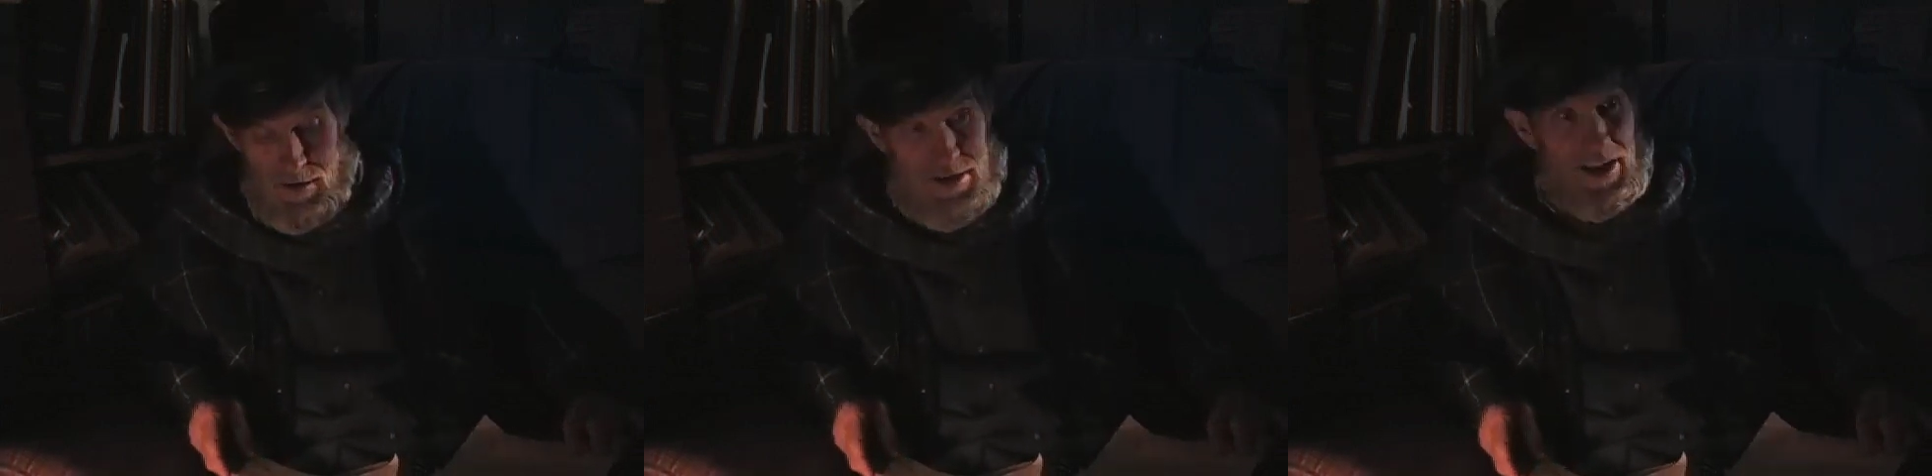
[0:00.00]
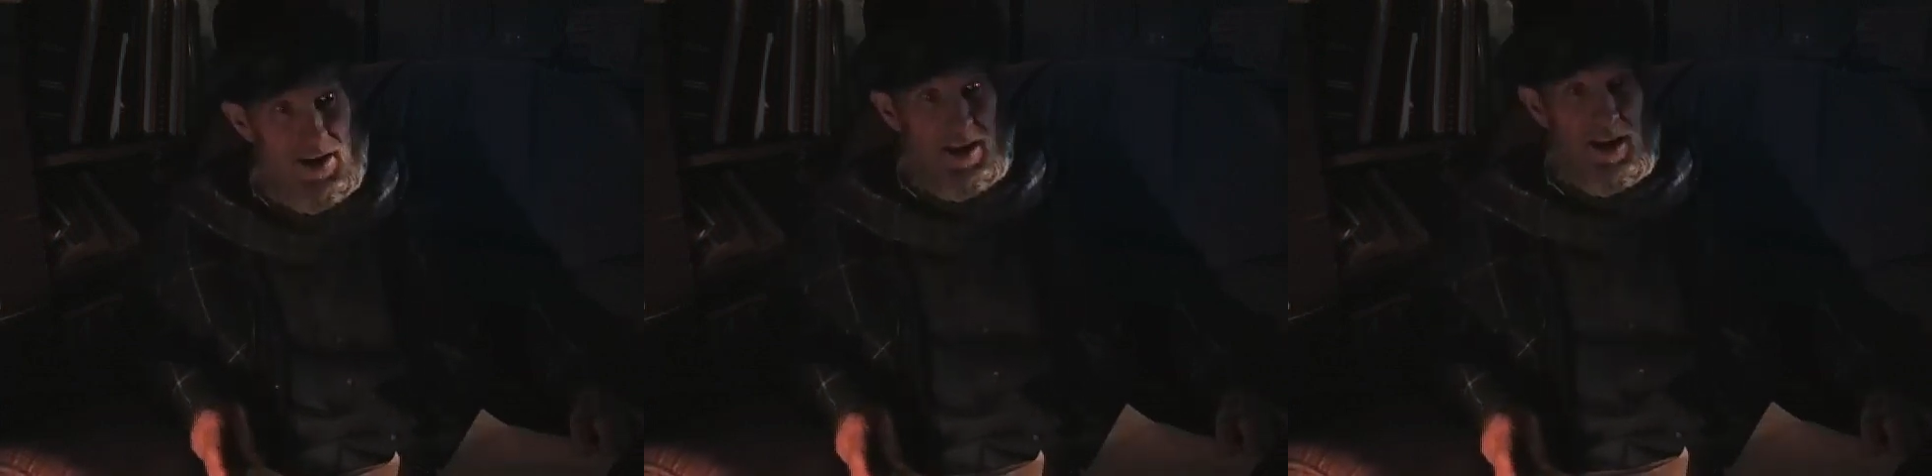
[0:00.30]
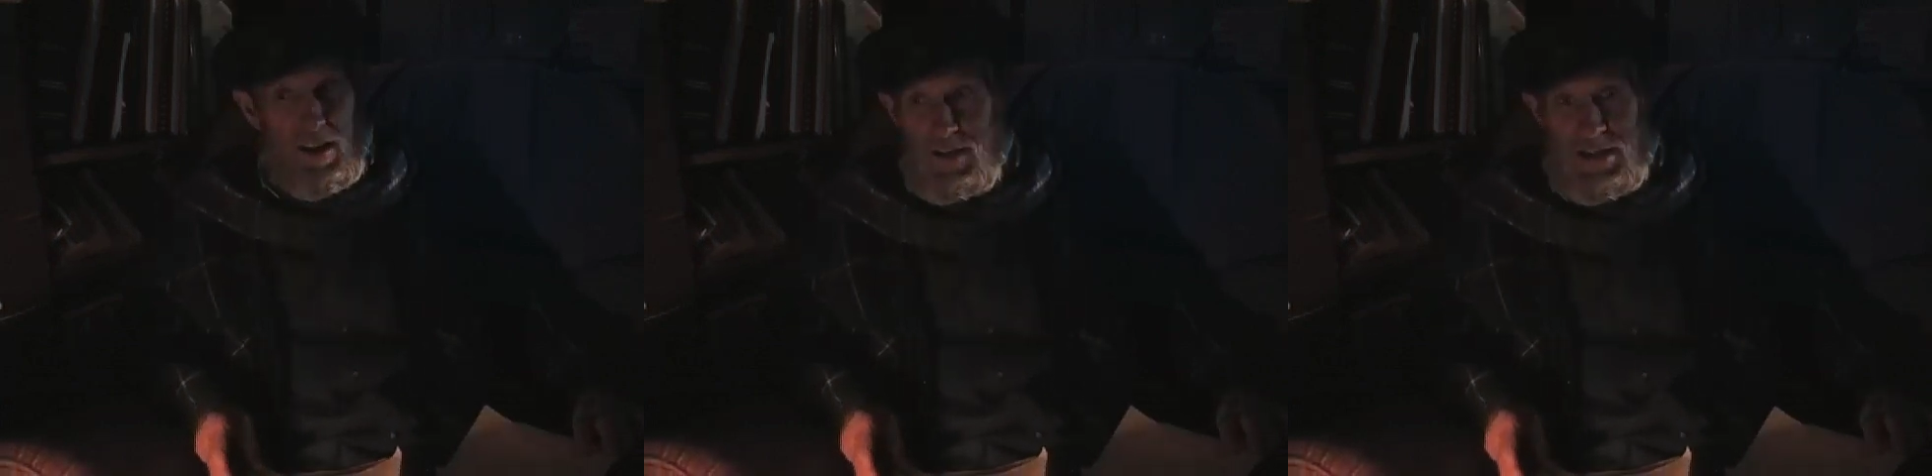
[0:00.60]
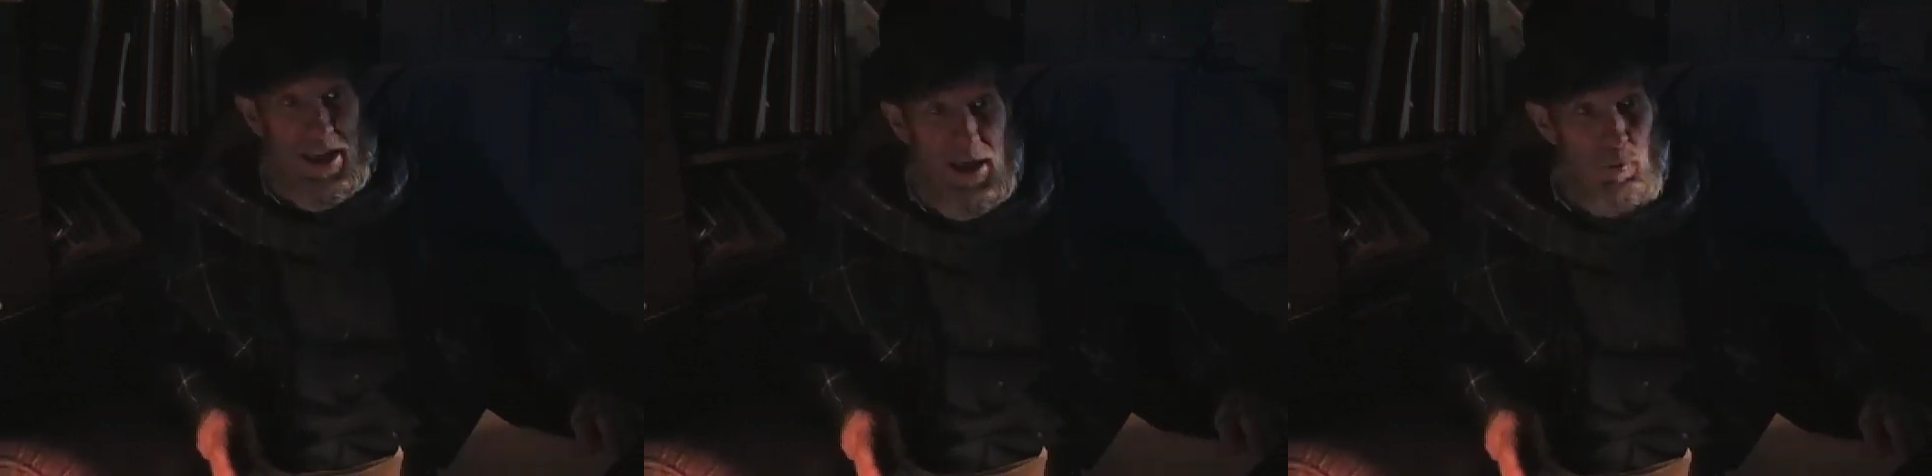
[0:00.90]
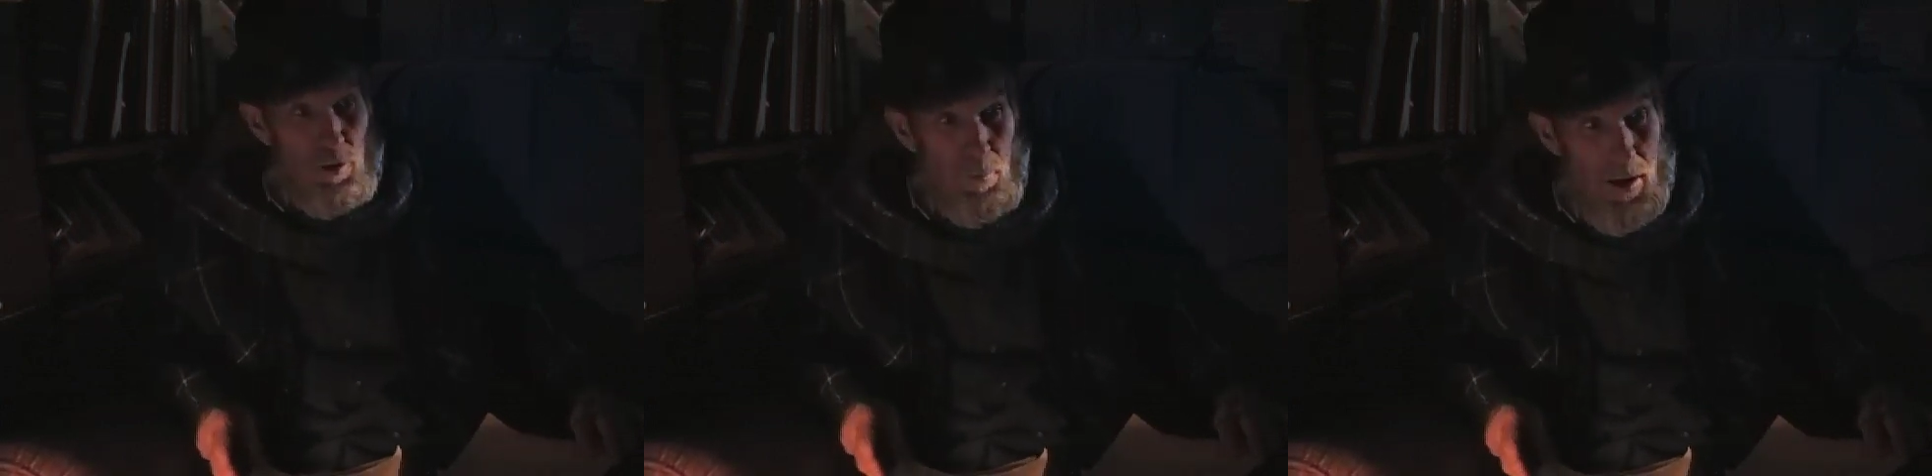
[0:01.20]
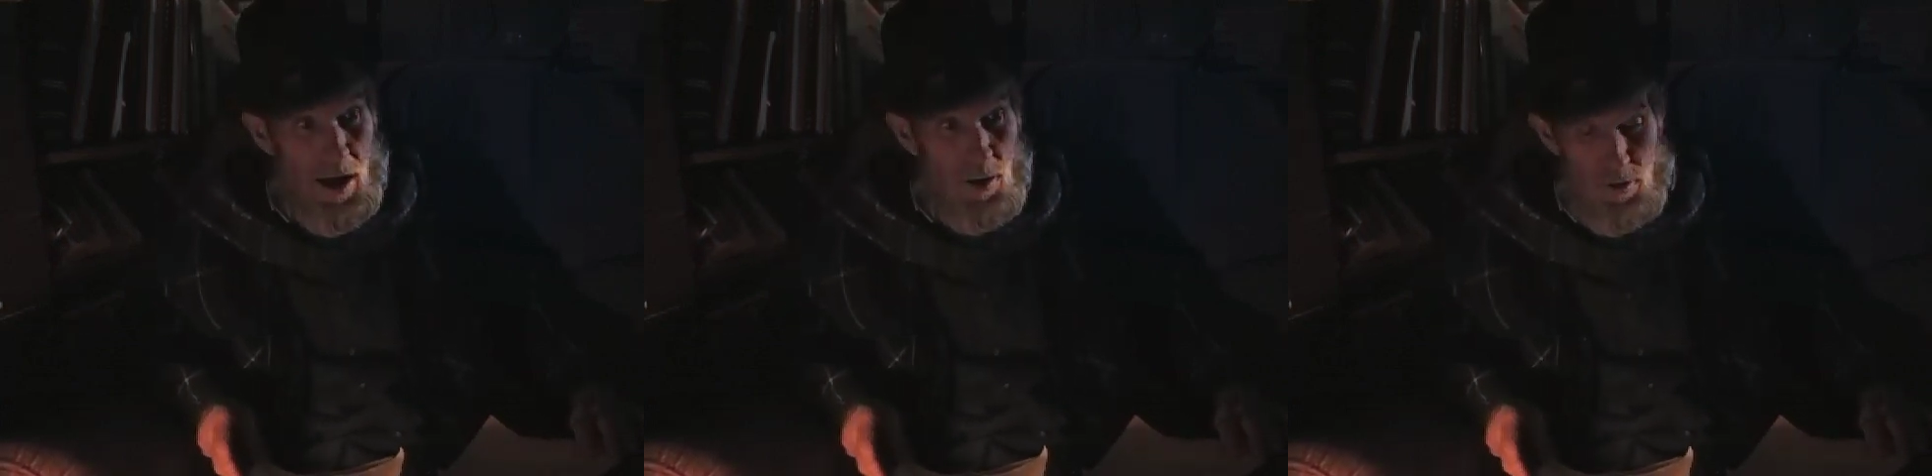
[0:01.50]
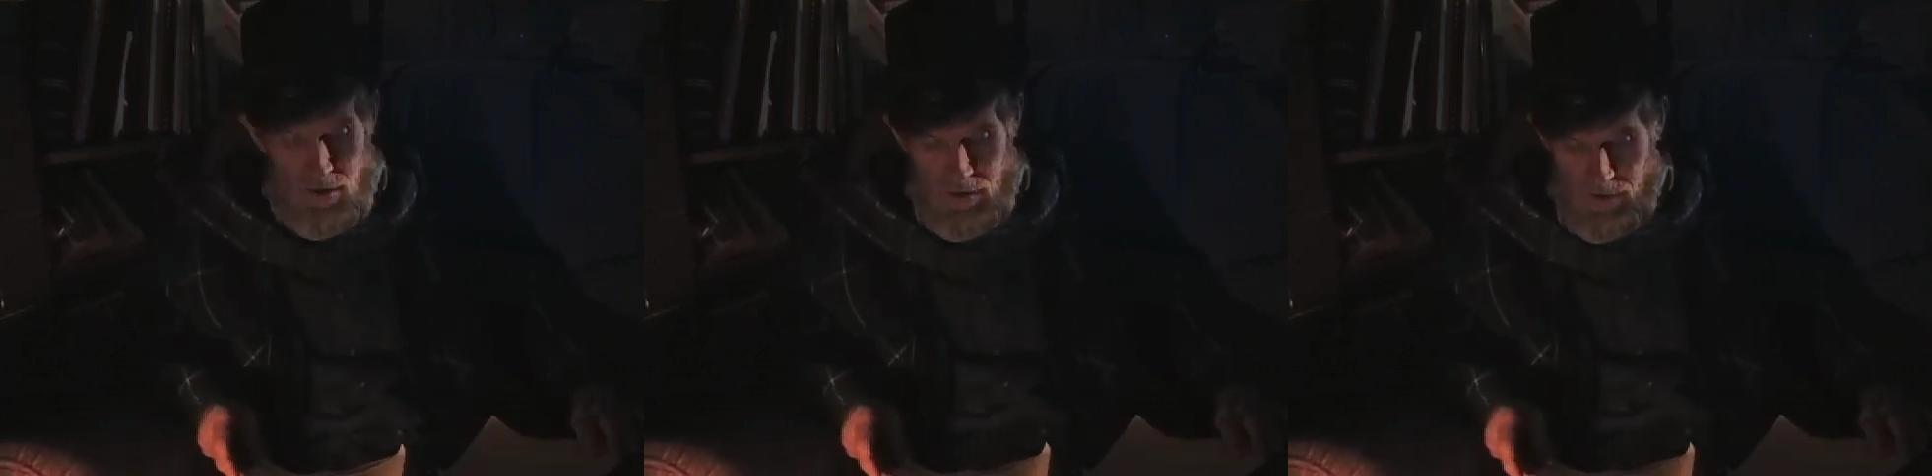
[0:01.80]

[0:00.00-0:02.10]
St. Nicholas came with a bound.